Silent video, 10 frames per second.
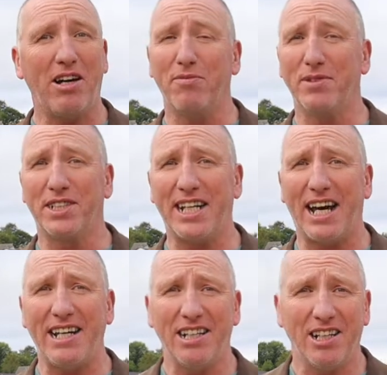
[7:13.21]
of them
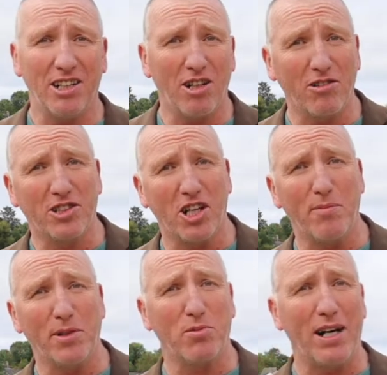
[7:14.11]
stay long
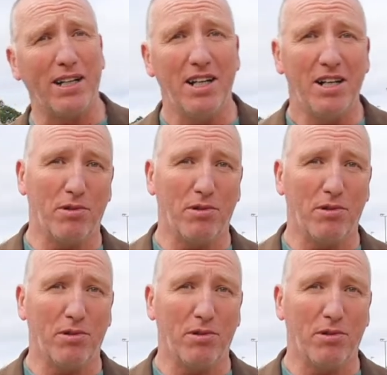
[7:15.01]
term as well.